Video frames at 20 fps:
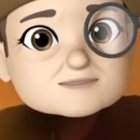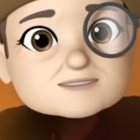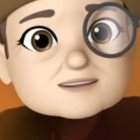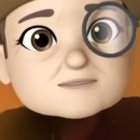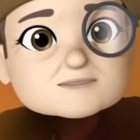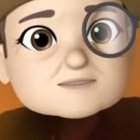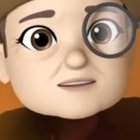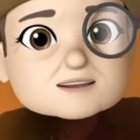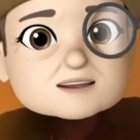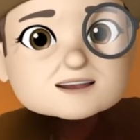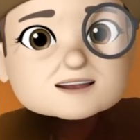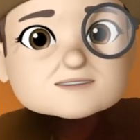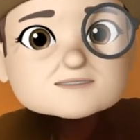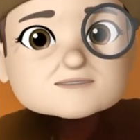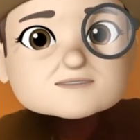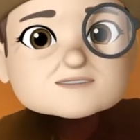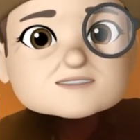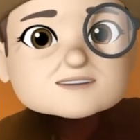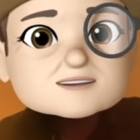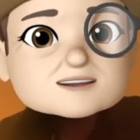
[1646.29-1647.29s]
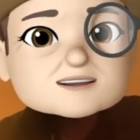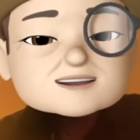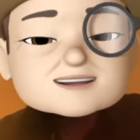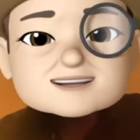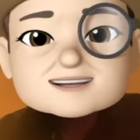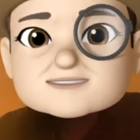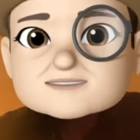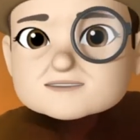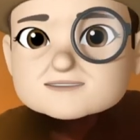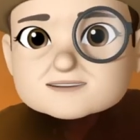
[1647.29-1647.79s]
Epic Games, and I
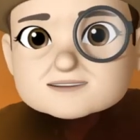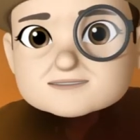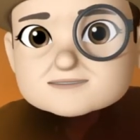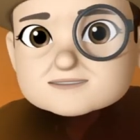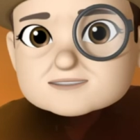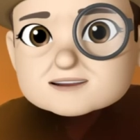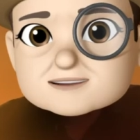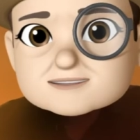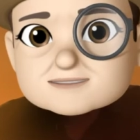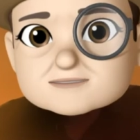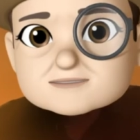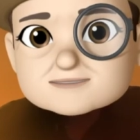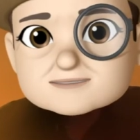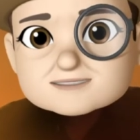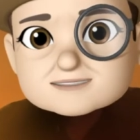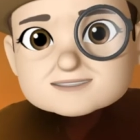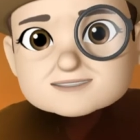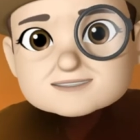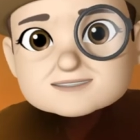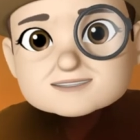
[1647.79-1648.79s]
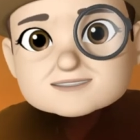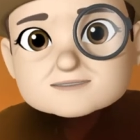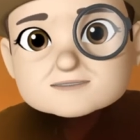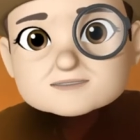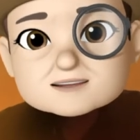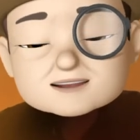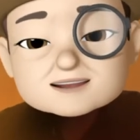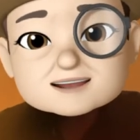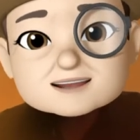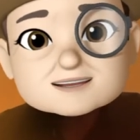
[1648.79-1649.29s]
don't think they're arguing this in the
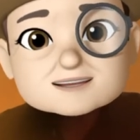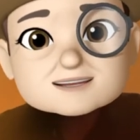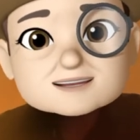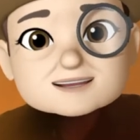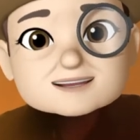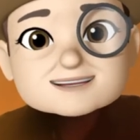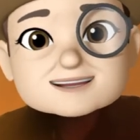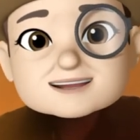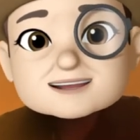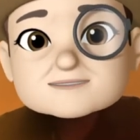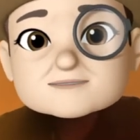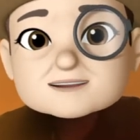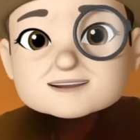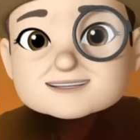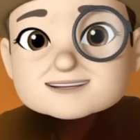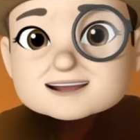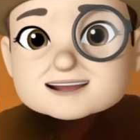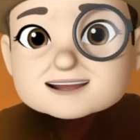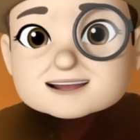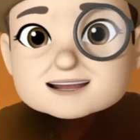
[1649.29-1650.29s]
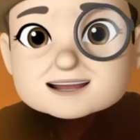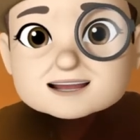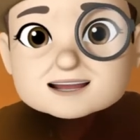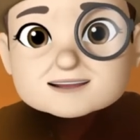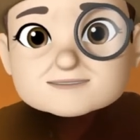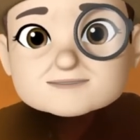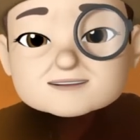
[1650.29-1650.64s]
complaint because they can't,